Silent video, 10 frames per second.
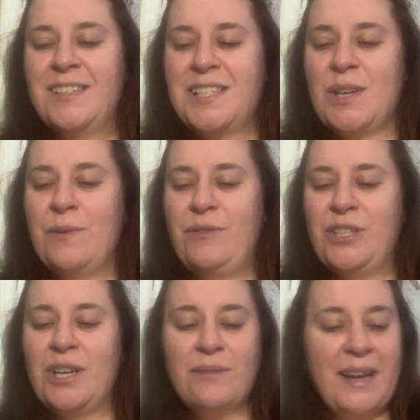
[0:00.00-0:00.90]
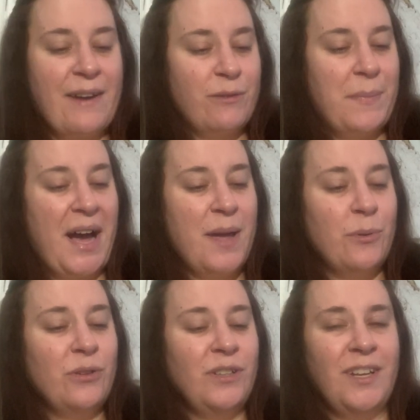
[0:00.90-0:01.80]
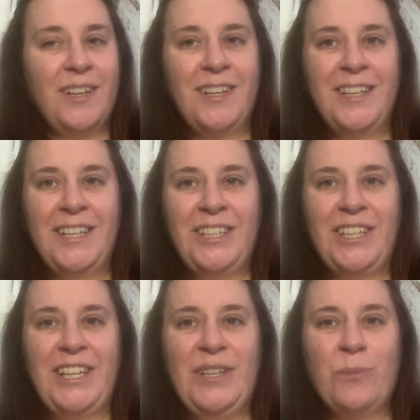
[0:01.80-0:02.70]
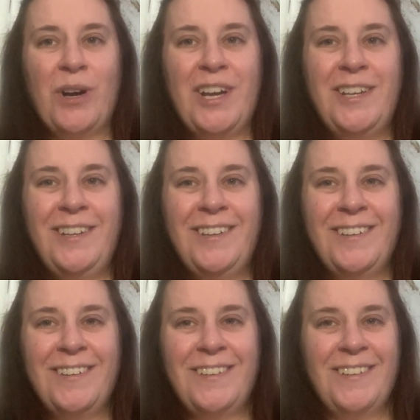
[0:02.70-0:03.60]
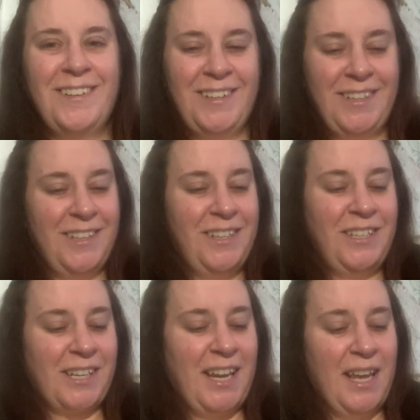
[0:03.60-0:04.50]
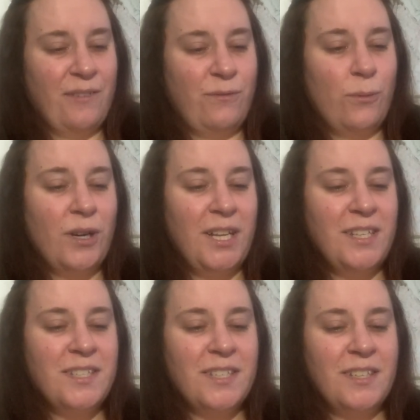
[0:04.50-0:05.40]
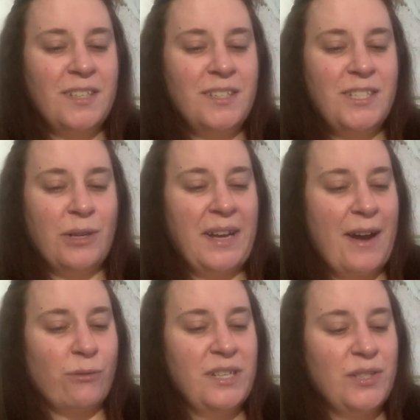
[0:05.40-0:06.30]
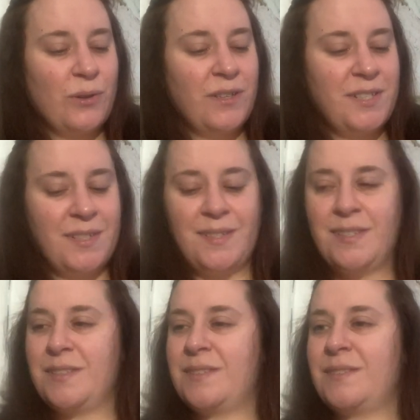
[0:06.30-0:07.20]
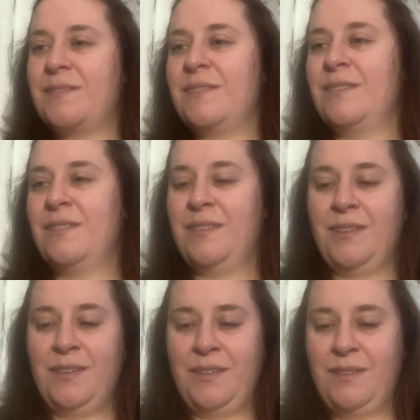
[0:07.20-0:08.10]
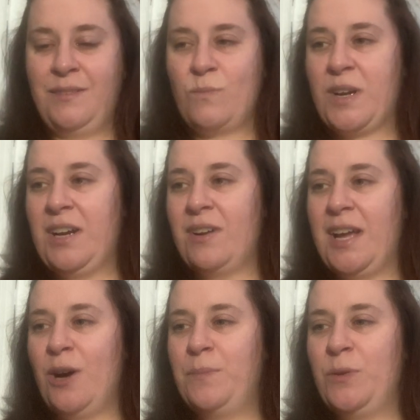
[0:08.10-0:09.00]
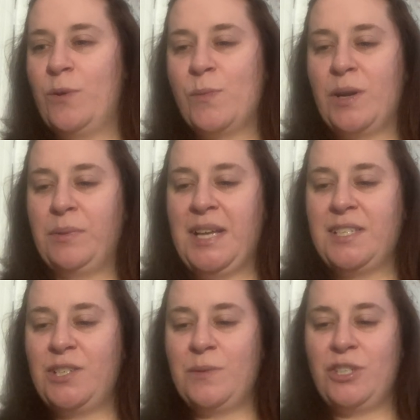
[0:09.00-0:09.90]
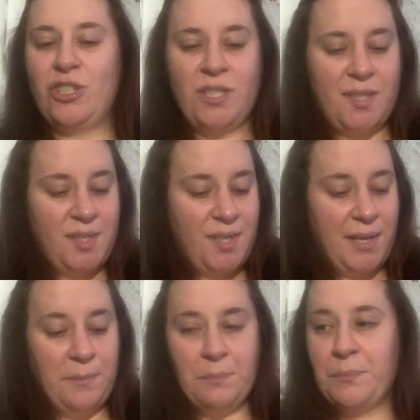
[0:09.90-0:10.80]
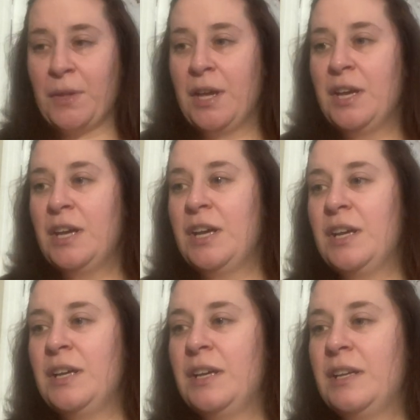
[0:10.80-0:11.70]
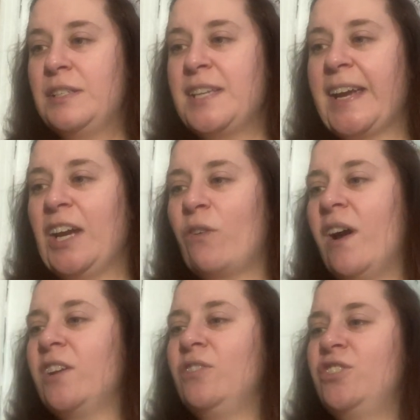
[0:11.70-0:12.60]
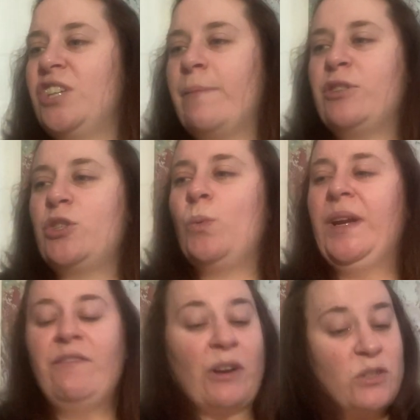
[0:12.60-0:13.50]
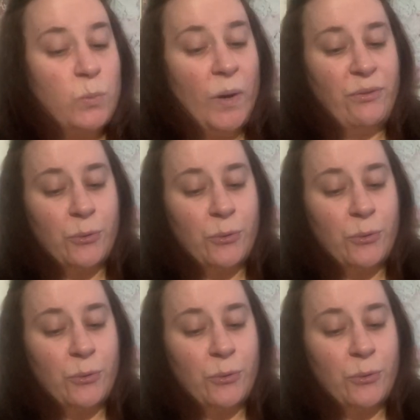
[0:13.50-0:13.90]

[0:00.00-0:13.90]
So if you don't have a Bible, you need one, can't afford it, don't have resources, we're here to help you. We want to bless you in Jesus' name. Second Chronicles chapter 20, verse 1